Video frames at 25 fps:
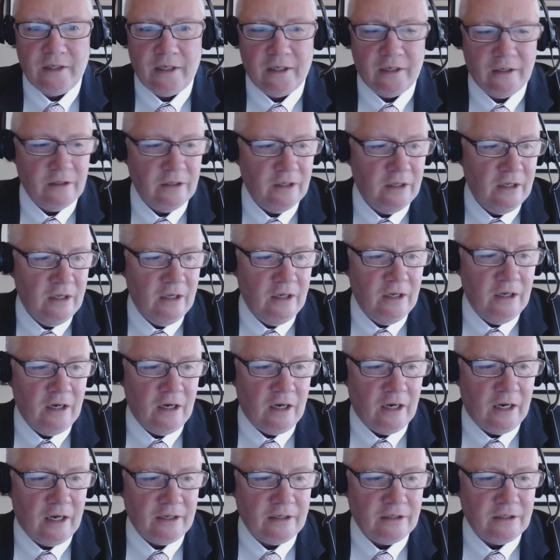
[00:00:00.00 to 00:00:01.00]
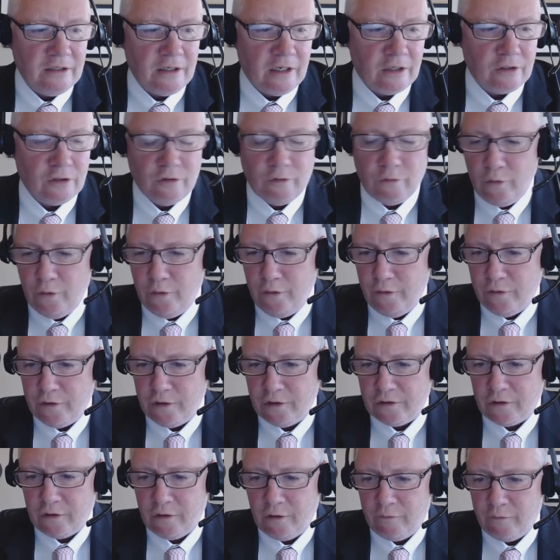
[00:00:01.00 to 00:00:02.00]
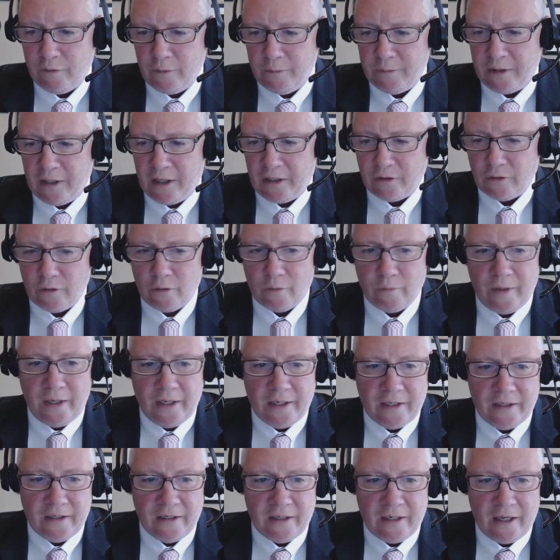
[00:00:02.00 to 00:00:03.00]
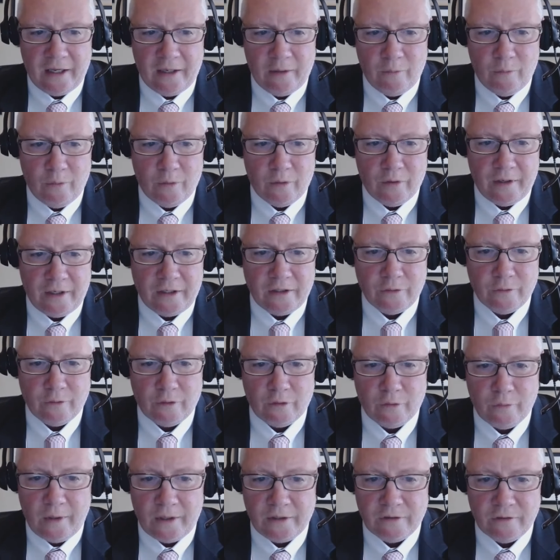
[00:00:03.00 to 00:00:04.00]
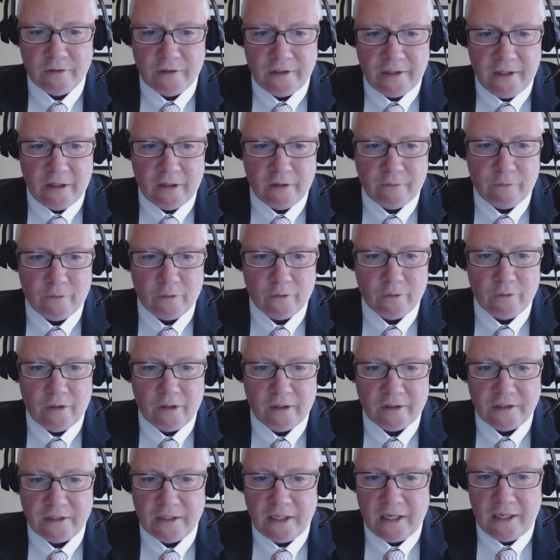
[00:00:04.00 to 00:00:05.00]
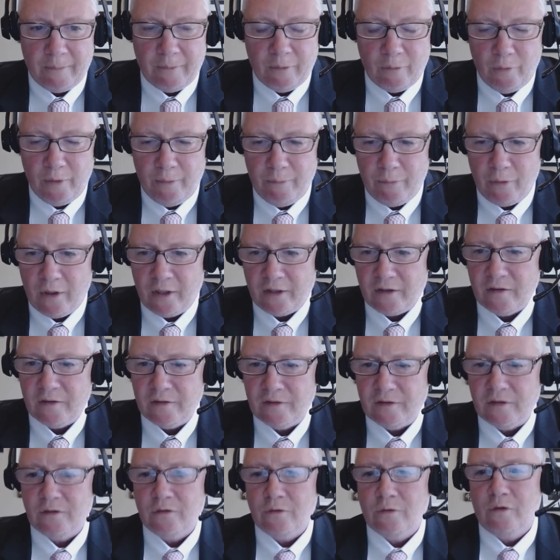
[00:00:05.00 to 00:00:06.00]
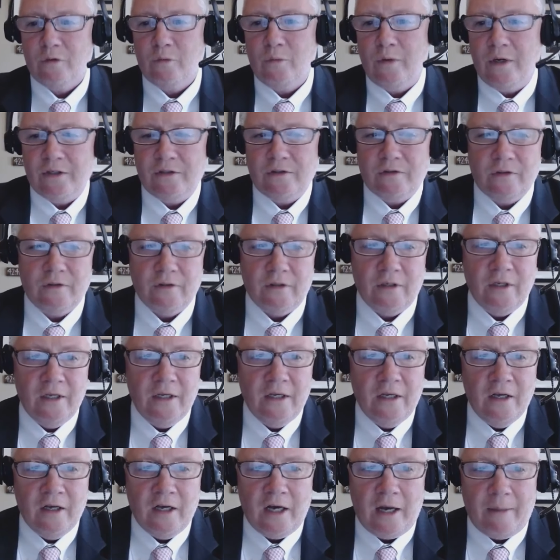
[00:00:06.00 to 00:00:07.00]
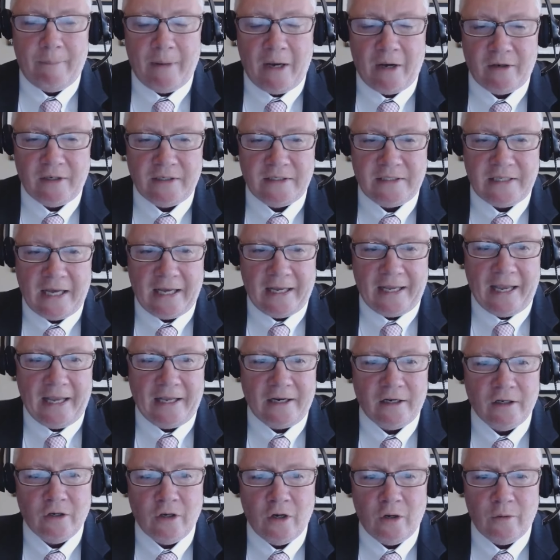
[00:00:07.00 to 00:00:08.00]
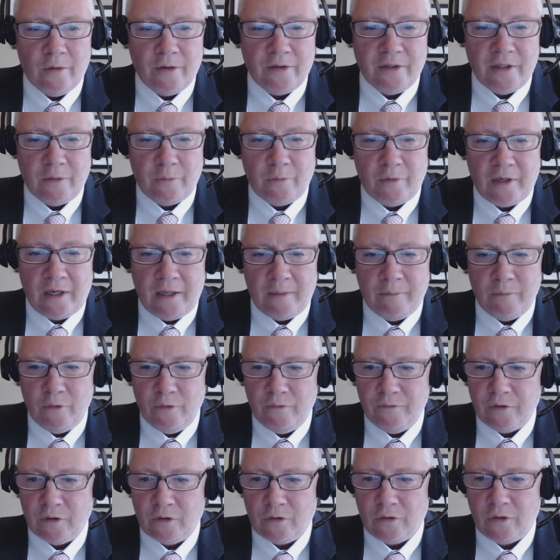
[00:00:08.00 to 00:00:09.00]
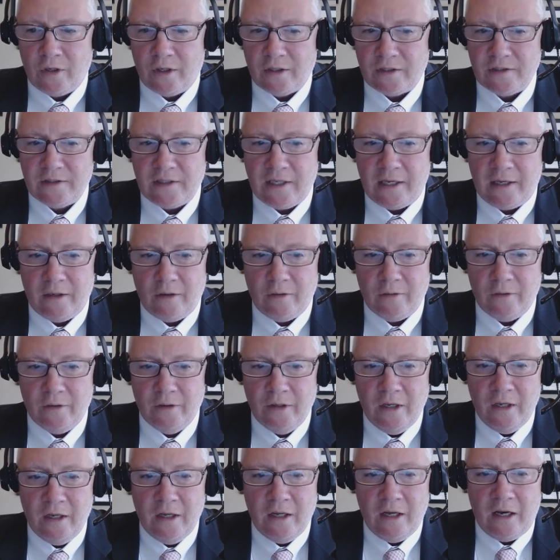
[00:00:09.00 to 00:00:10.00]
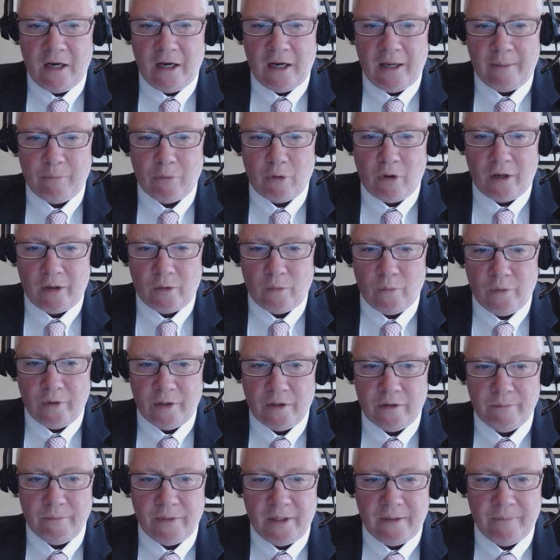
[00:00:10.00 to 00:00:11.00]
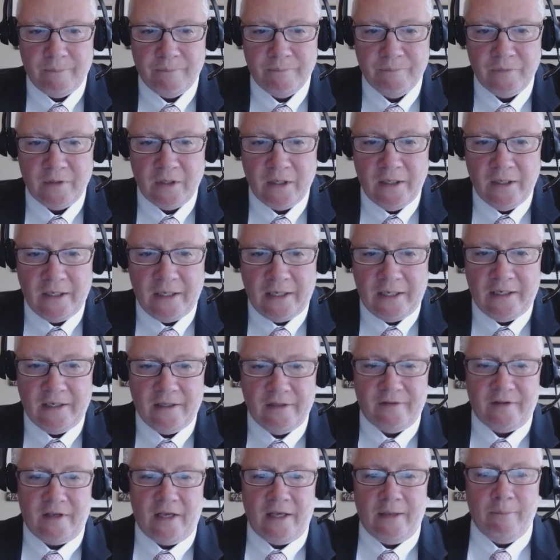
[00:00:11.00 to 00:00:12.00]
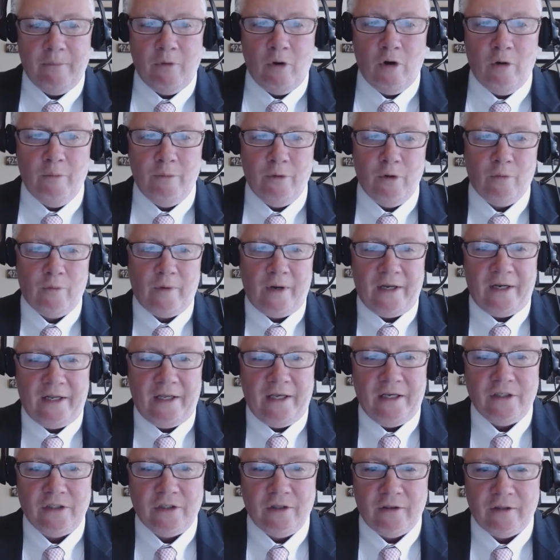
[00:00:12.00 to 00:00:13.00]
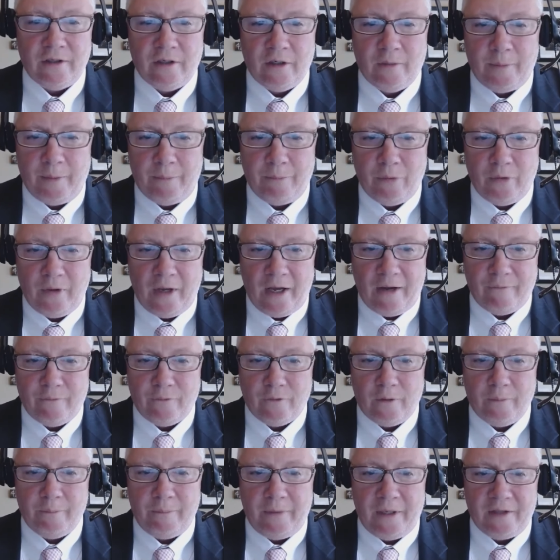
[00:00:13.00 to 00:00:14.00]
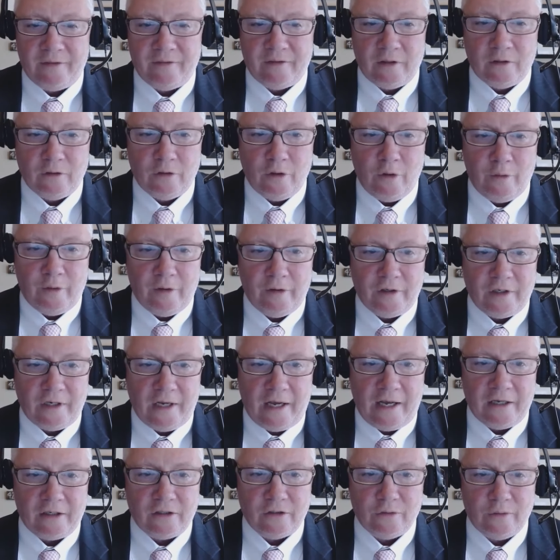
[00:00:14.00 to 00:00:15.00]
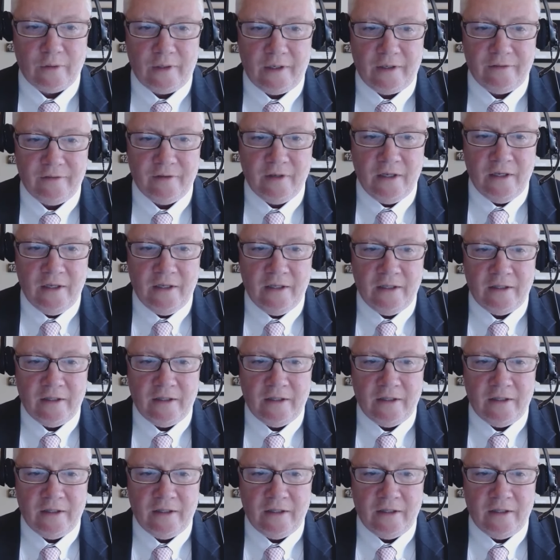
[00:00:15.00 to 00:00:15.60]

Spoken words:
And who you just heard from, Dr. O'Regan, and I were at Northwestern together for a long time. And we bought this at Northwestern about a decade ago. And then when I moved across town, I brought it with me. It is a mobile radiation therapy platform based on low-energy X-rays.